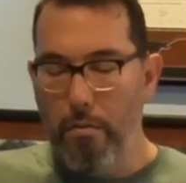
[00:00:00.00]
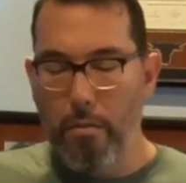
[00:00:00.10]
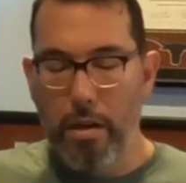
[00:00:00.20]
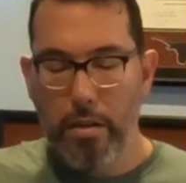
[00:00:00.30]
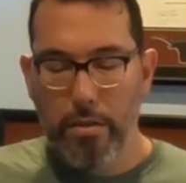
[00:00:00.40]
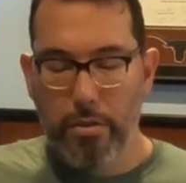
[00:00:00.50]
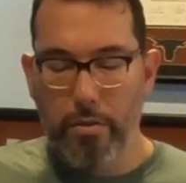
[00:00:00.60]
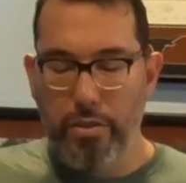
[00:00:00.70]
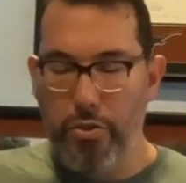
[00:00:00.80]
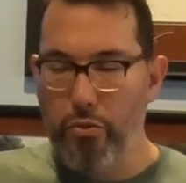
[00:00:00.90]
1,
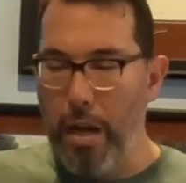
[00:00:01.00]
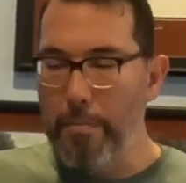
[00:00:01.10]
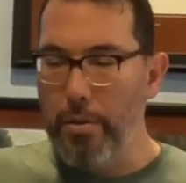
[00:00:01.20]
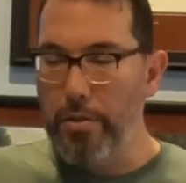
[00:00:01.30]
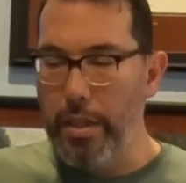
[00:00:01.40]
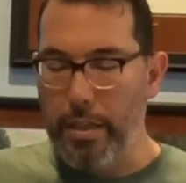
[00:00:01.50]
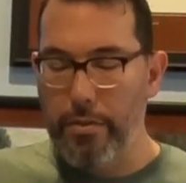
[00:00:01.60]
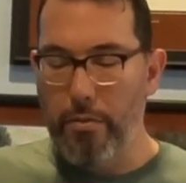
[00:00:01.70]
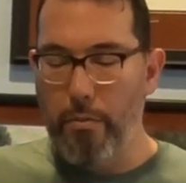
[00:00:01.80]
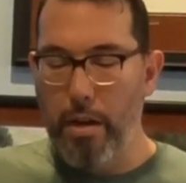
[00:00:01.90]
2, just drop your
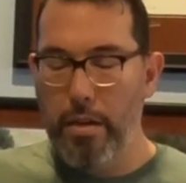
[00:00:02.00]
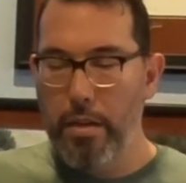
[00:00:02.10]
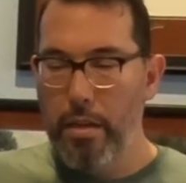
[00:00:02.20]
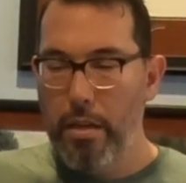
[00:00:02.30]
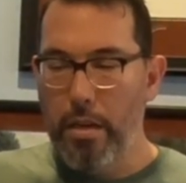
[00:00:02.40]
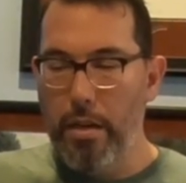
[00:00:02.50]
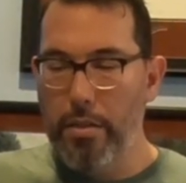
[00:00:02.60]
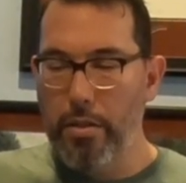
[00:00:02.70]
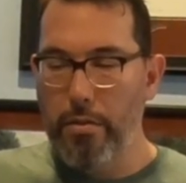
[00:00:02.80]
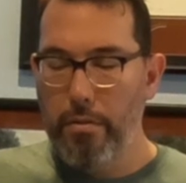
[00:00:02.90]
sticks. 1, 2,
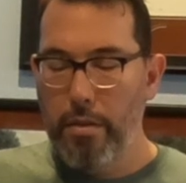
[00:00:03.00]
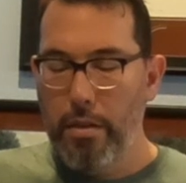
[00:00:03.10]
3,